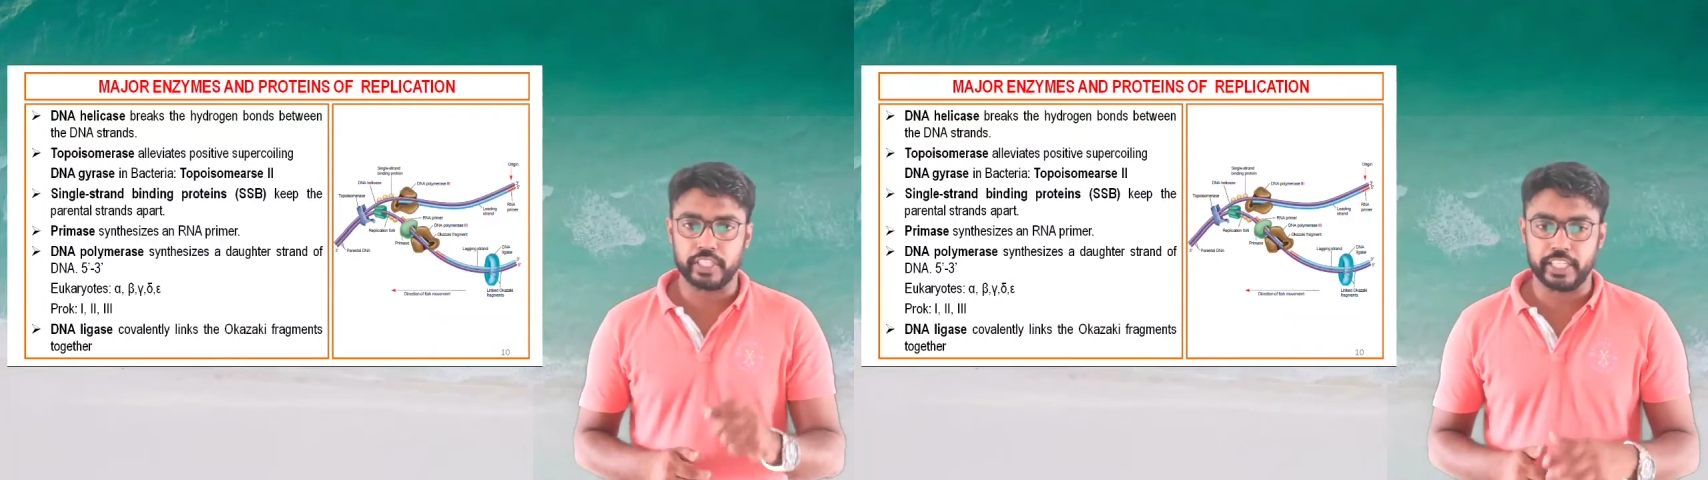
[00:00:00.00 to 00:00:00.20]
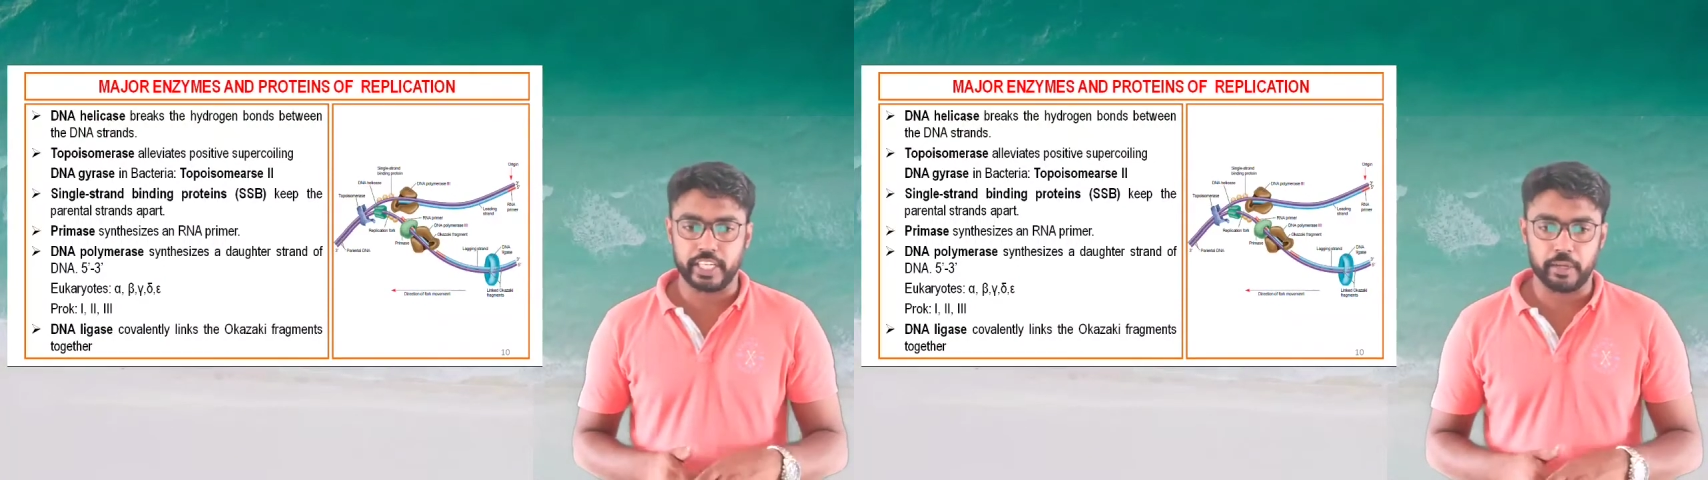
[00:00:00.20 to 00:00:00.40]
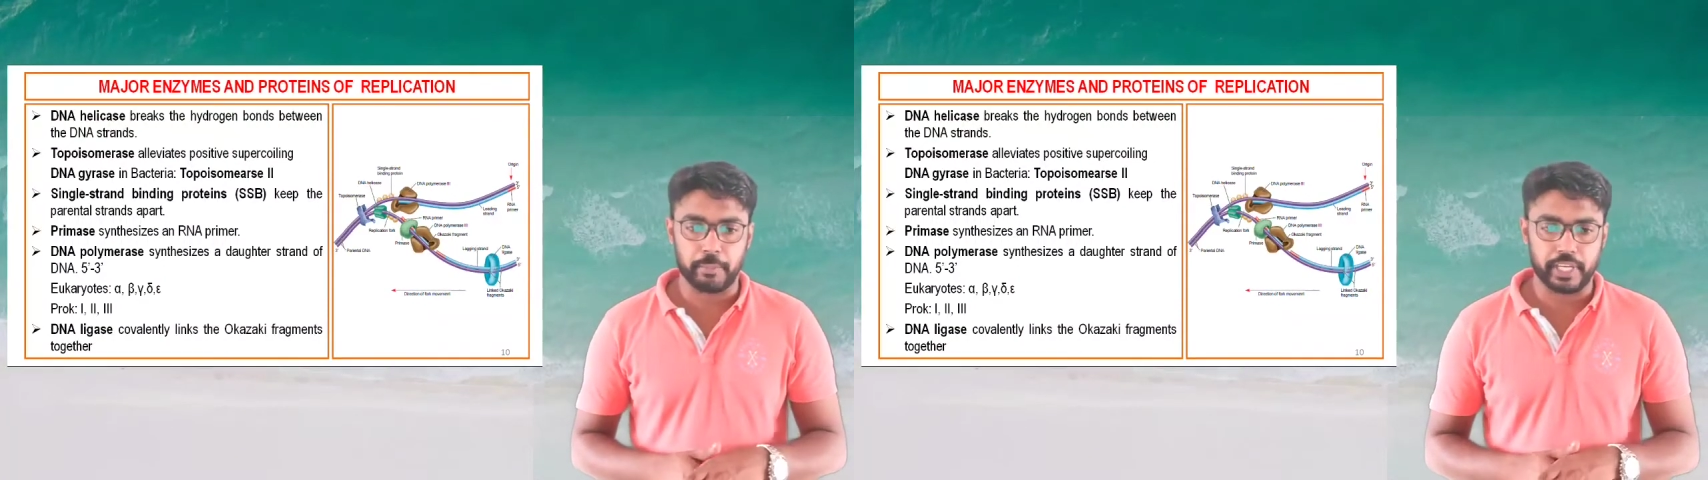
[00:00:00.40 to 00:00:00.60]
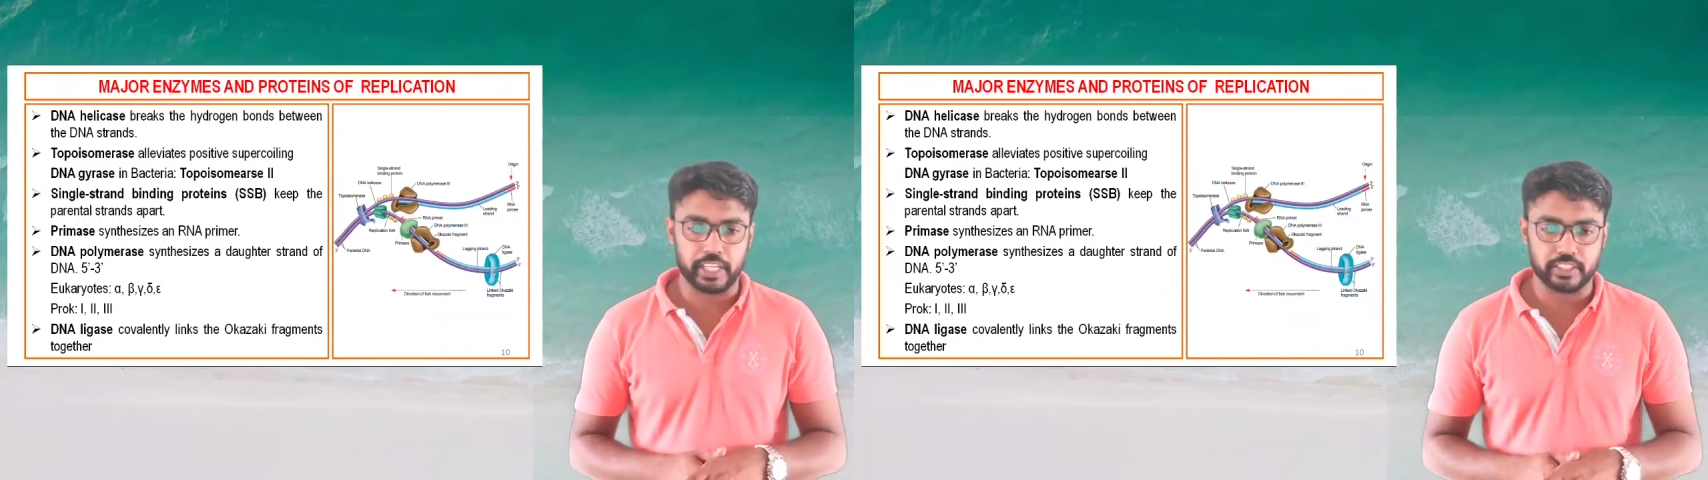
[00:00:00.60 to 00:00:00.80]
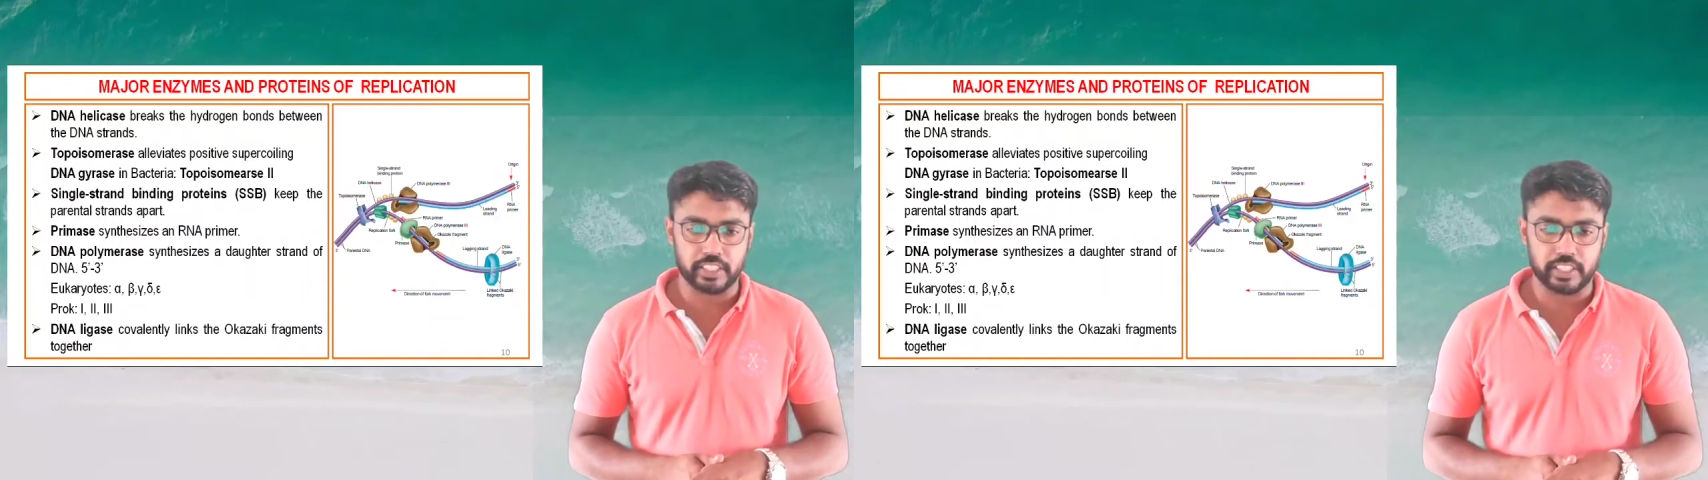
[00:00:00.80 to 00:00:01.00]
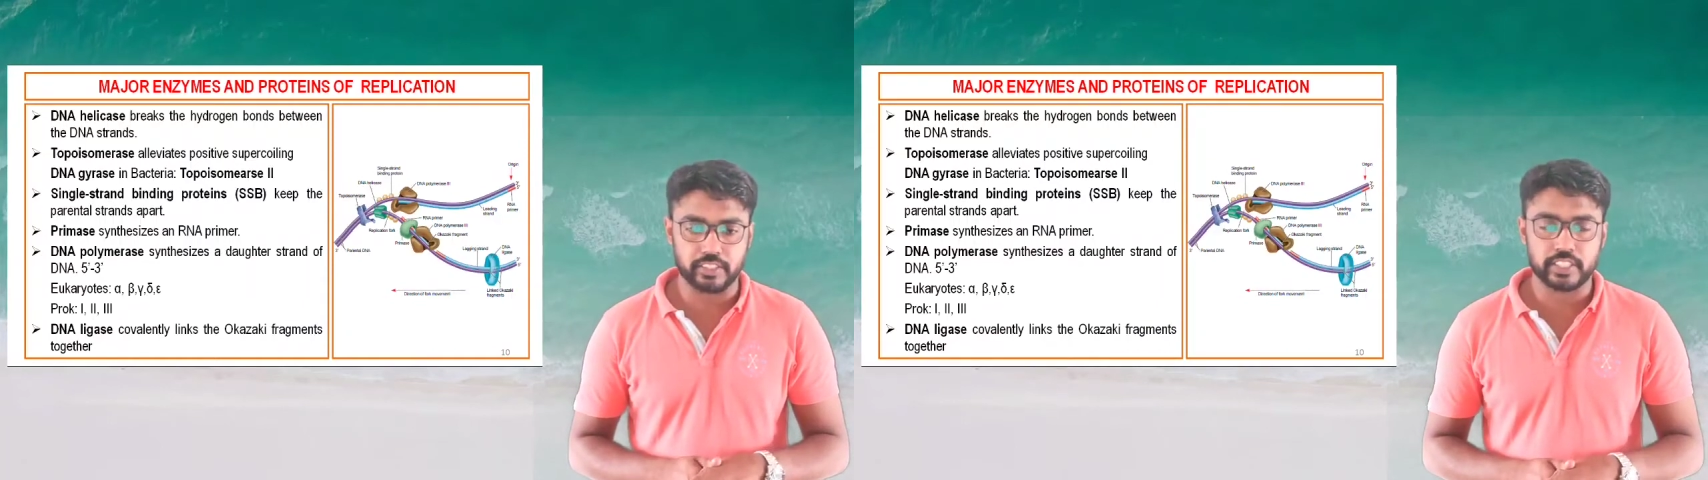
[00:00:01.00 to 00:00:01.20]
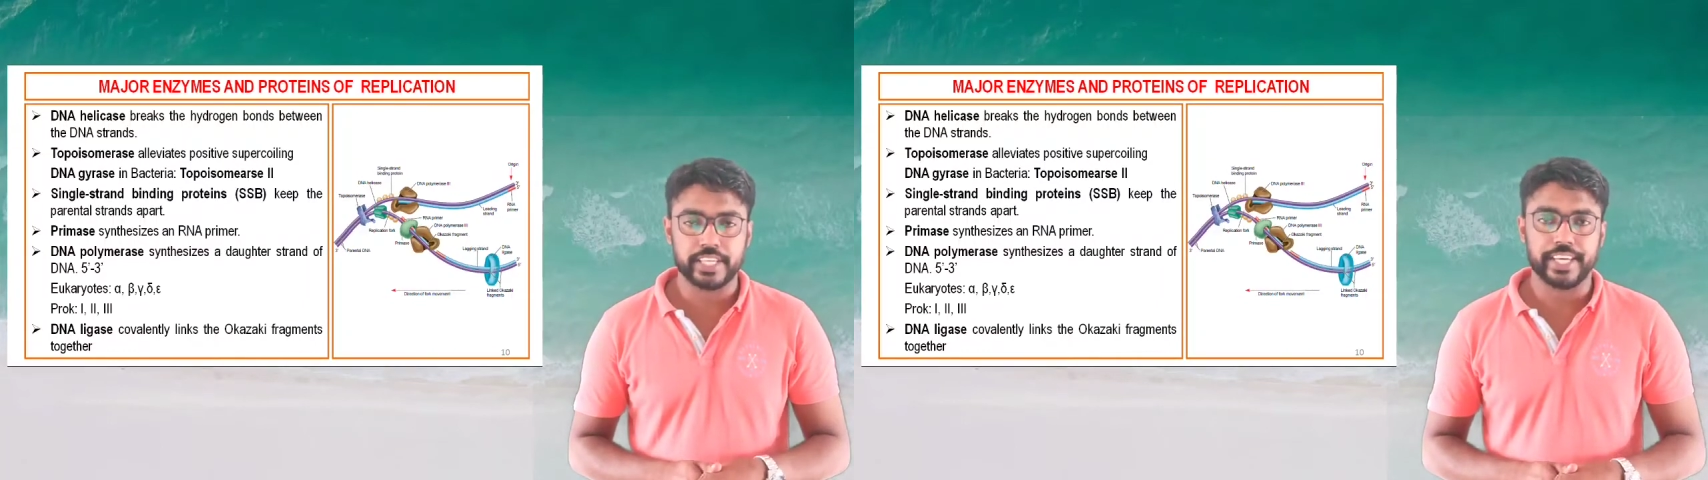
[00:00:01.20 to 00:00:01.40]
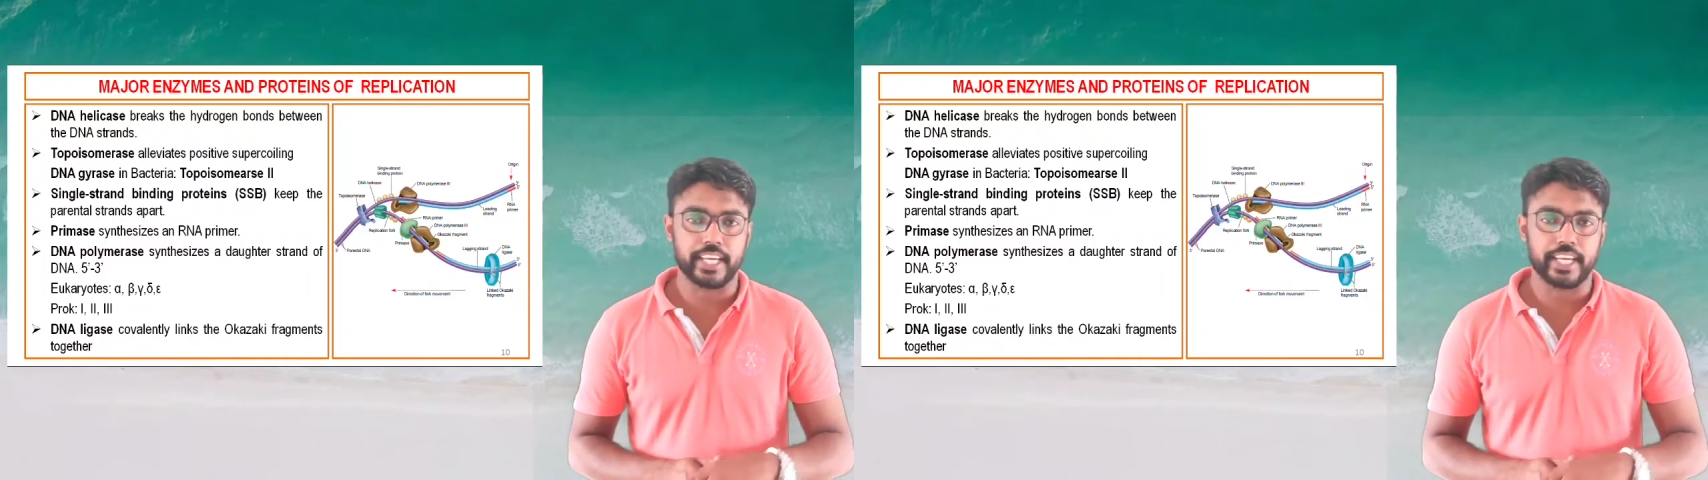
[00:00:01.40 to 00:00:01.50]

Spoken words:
in DNA replication is